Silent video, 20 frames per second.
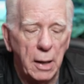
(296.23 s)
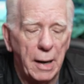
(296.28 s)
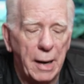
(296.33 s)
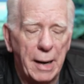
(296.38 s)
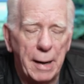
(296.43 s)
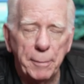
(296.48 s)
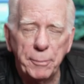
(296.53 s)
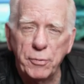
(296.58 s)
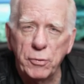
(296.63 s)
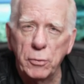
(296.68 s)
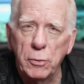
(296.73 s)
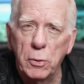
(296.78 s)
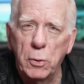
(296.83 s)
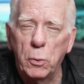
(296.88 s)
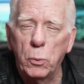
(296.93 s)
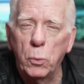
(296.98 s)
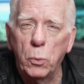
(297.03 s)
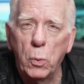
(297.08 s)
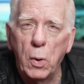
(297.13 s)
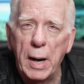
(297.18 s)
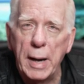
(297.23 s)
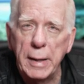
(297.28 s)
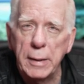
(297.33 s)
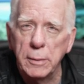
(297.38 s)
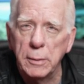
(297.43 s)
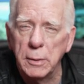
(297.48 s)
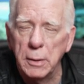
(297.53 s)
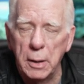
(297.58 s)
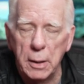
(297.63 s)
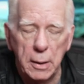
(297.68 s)
optional
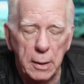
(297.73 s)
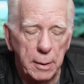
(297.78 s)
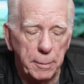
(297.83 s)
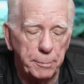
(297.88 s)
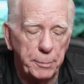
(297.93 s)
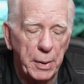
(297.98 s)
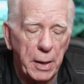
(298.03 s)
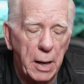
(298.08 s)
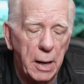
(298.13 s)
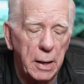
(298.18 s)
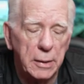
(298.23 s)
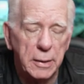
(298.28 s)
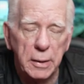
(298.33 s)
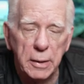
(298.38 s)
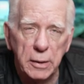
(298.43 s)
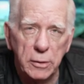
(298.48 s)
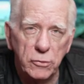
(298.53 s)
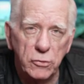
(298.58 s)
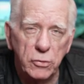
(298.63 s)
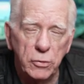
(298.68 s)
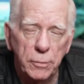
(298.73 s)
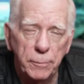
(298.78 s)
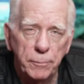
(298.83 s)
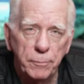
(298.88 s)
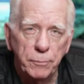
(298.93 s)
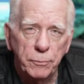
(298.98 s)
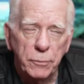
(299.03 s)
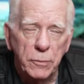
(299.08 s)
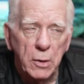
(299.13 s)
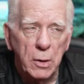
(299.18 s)
weight uh, pockets,
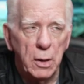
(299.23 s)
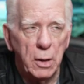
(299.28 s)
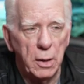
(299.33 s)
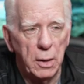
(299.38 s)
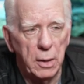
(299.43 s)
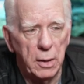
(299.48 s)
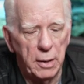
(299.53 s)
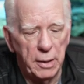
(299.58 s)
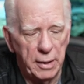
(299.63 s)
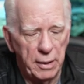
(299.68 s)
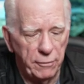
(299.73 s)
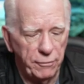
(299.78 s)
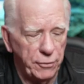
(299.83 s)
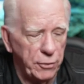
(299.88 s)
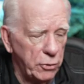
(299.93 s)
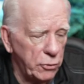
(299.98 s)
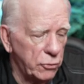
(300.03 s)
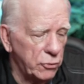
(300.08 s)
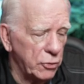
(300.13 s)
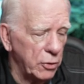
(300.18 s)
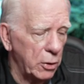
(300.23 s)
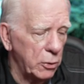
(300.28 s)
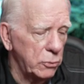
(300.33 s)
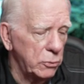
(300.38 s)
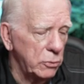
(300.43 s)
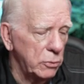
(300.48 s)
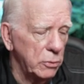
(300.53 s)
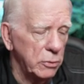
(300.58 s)
Uh, if you so